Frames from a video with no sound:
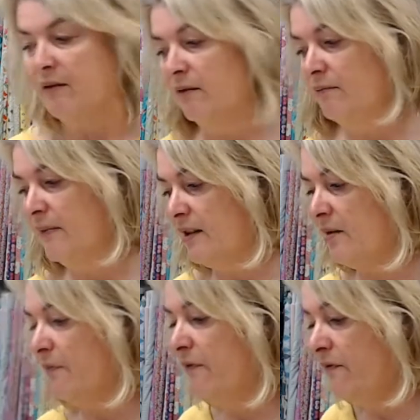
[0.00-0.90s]
there's some
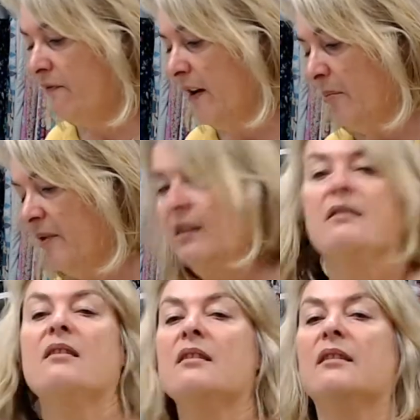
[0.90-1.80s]

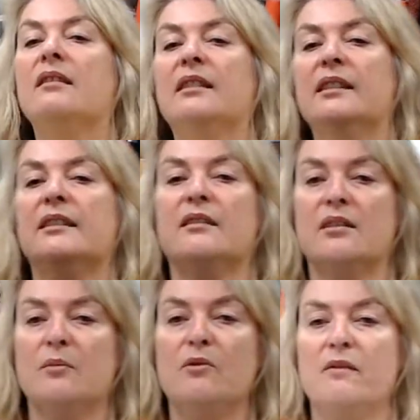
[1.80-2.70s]
fabrics,
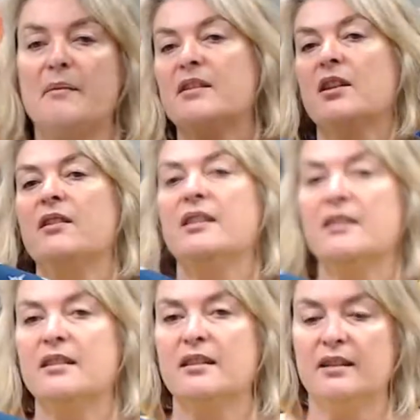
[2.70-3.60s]
some more fabrics. So this
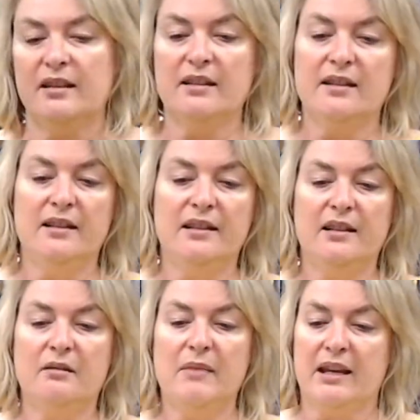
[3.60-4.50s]
is a
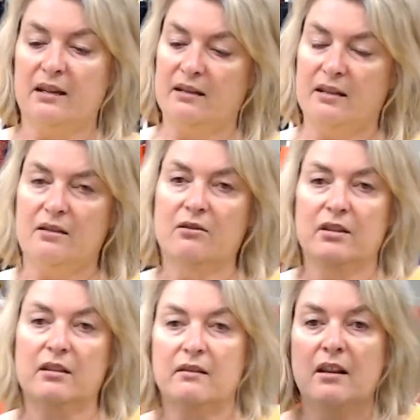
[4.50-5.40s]
linen mix. It's got
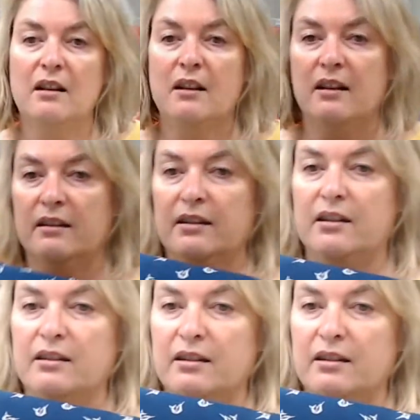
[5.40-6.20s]
this is